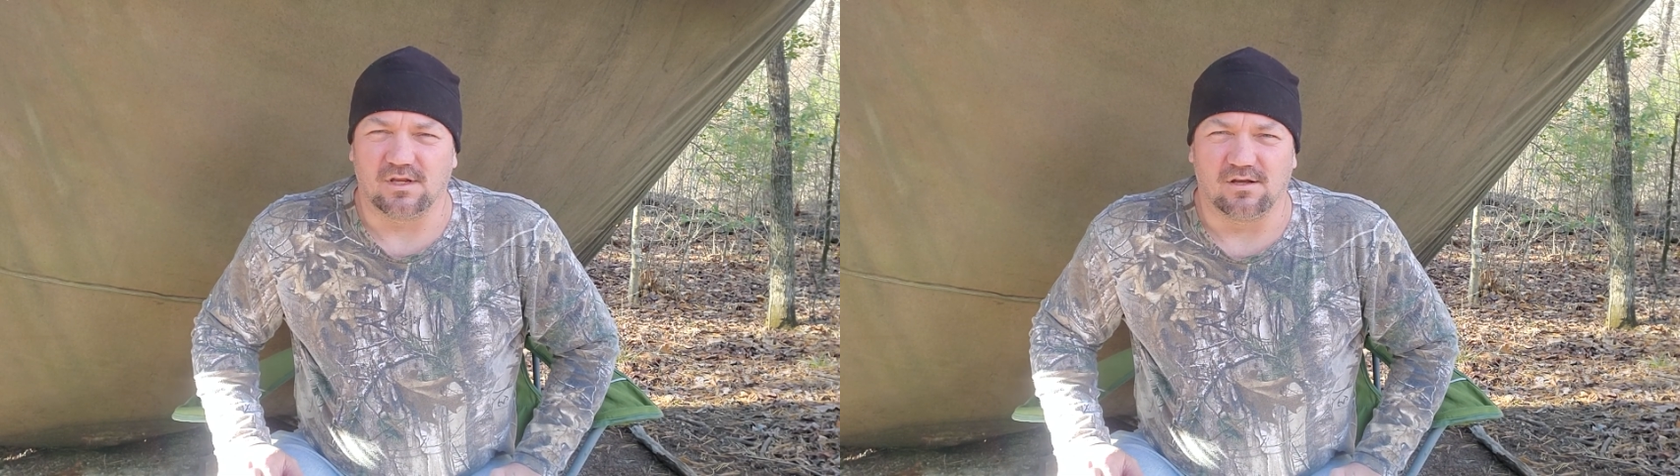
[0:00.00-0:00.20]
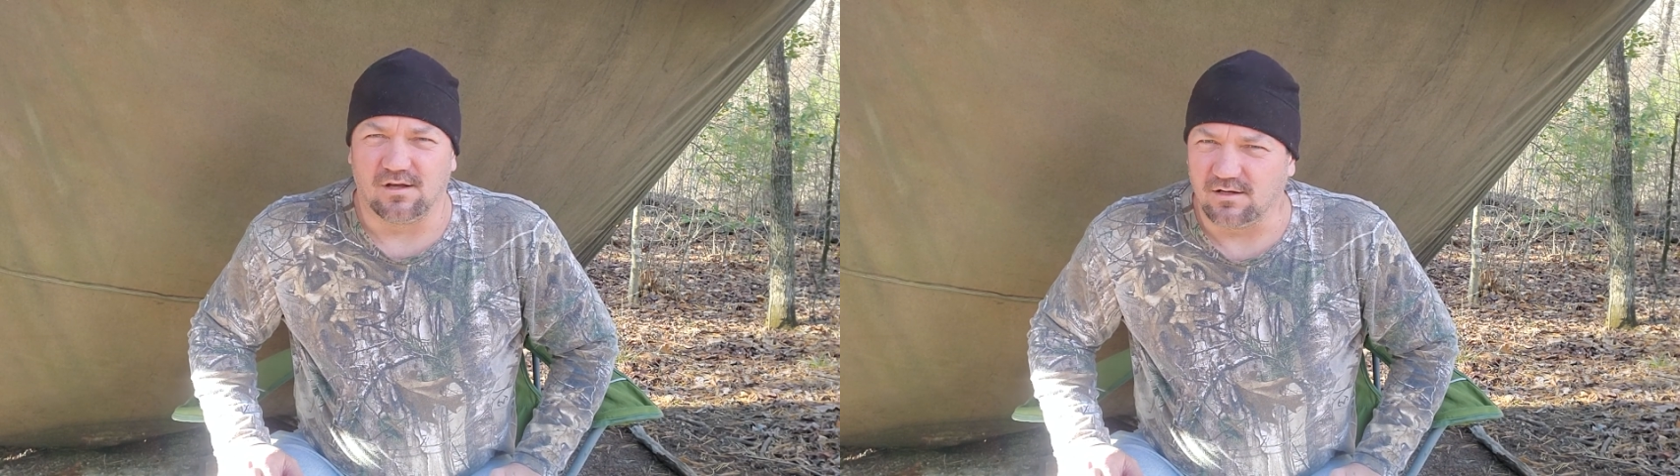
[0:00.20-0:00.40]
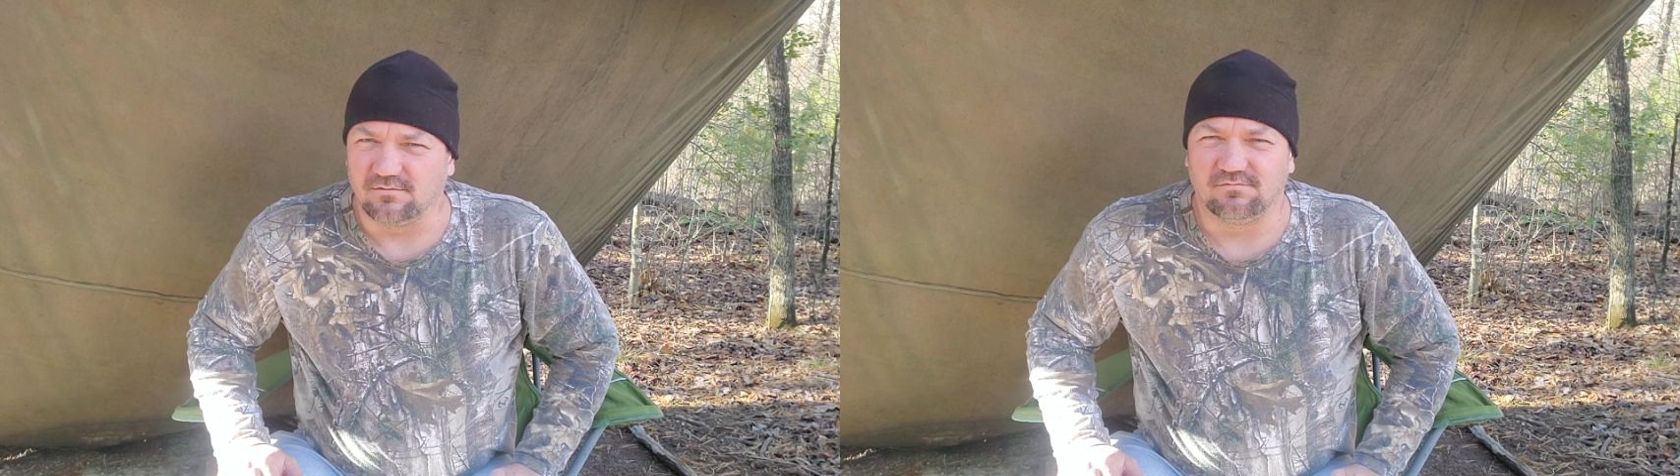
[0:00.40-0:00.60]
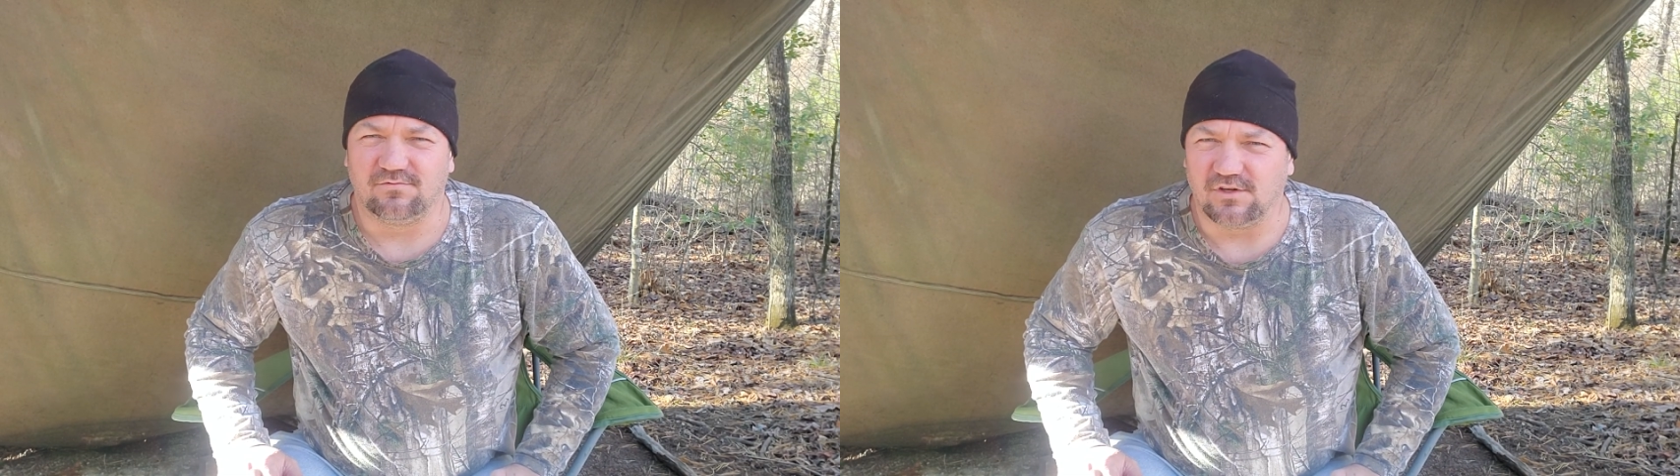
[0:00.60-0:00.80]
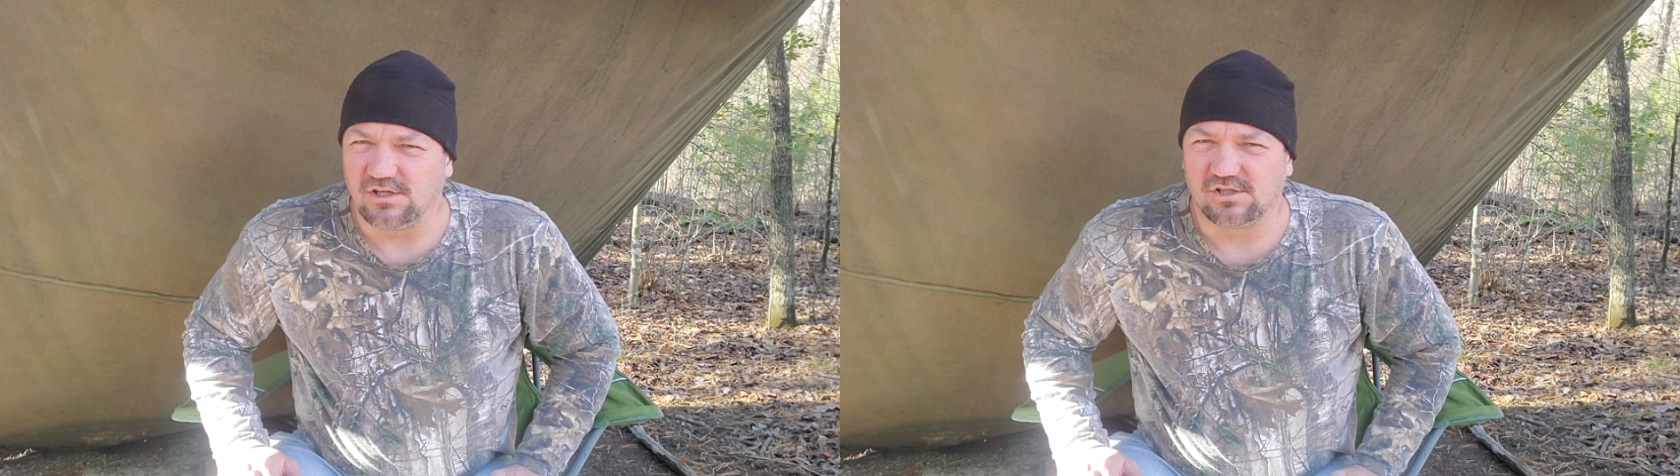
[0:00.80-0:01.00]
hunting,
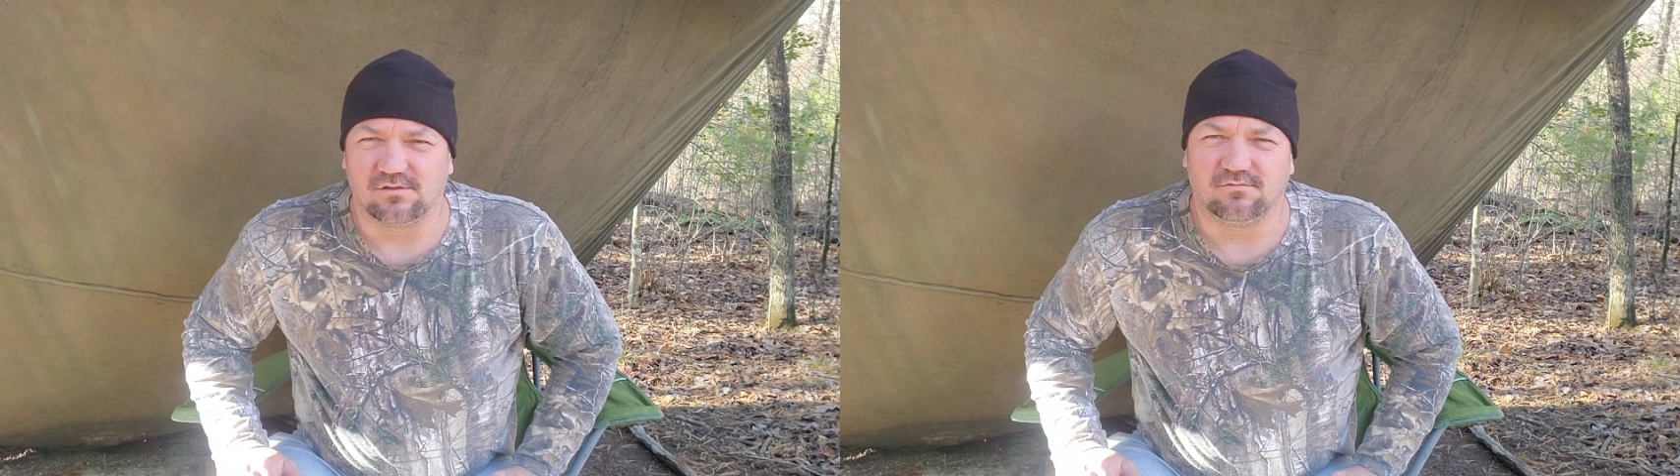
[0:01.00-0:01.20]
fishing,